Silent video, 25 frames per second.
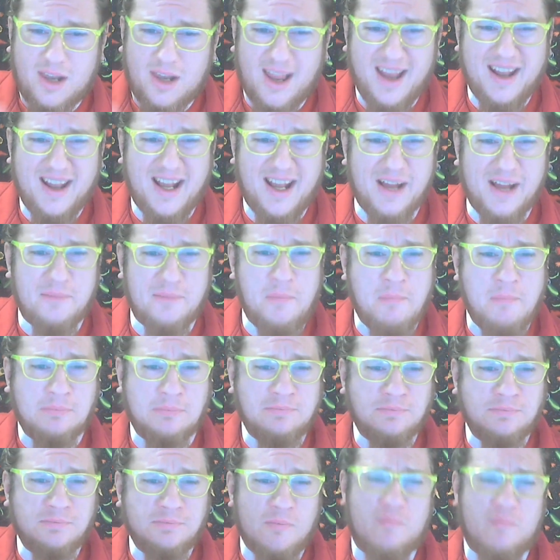and again
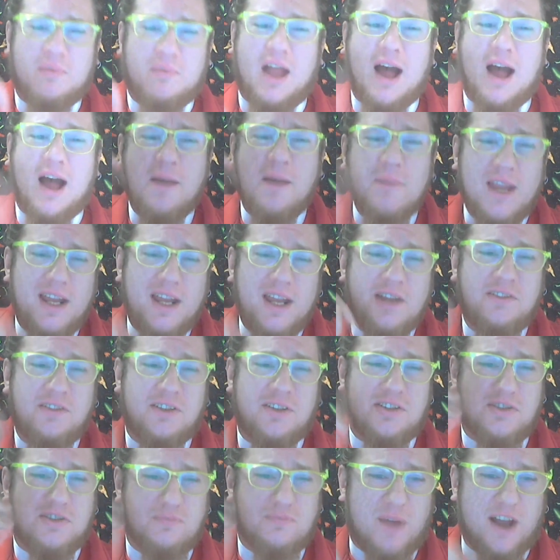i'm eating
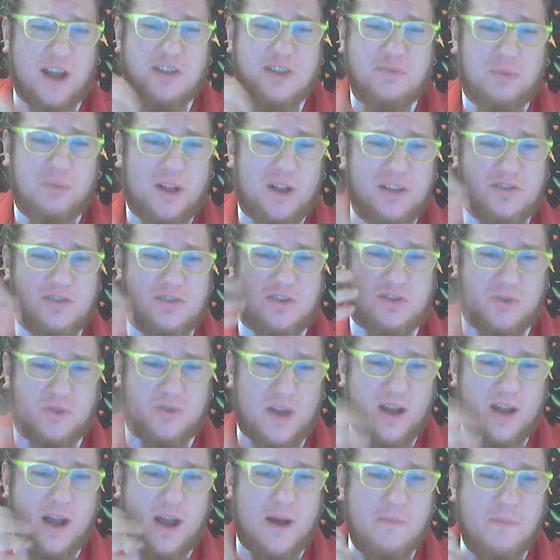these spice blends
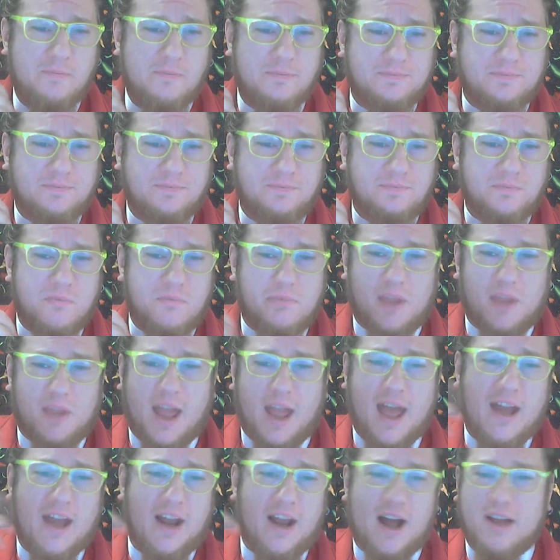straight up
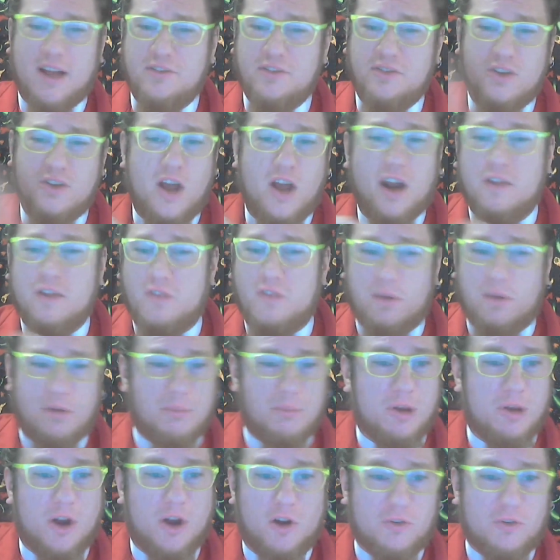and I, uh, none of them
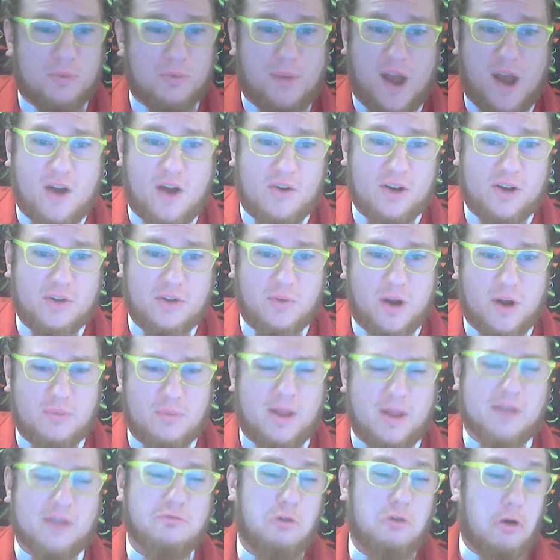have been overpowering to where i'm
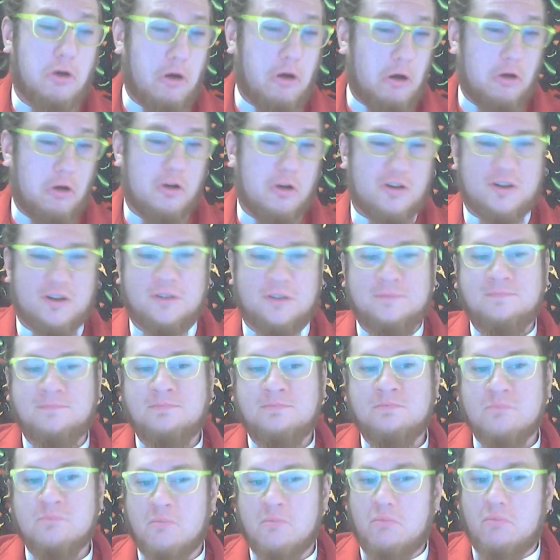like oh
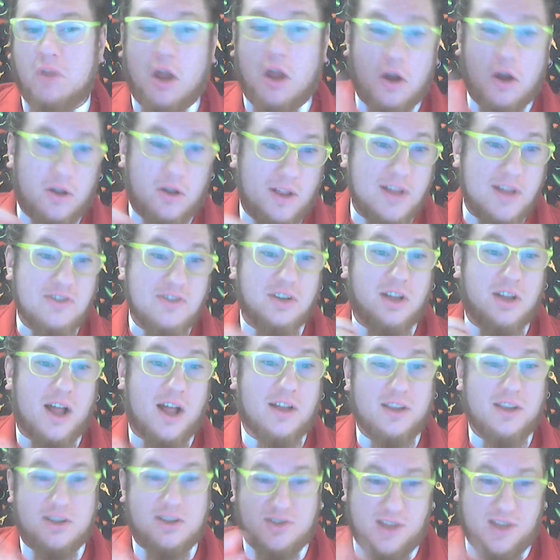oh, that's a
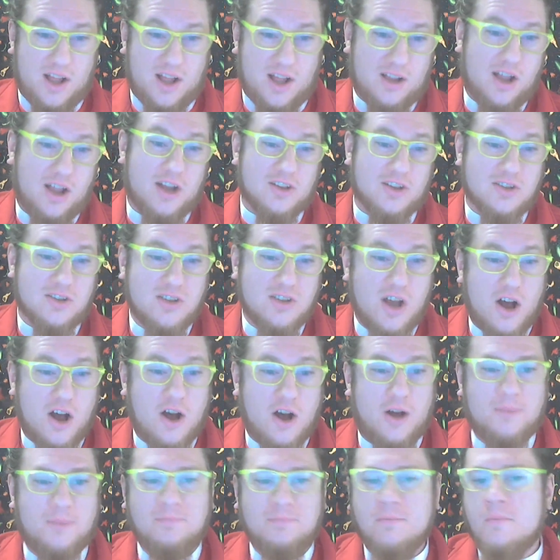lot. That's a lot of
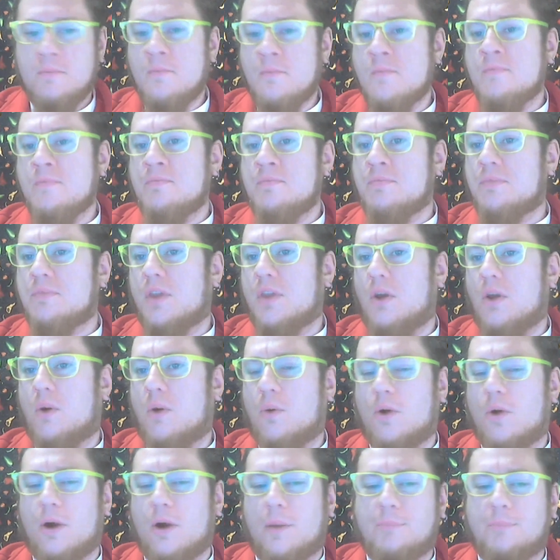salt,
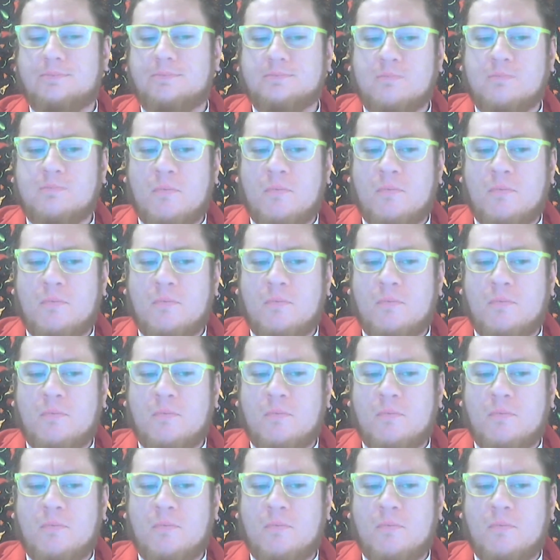or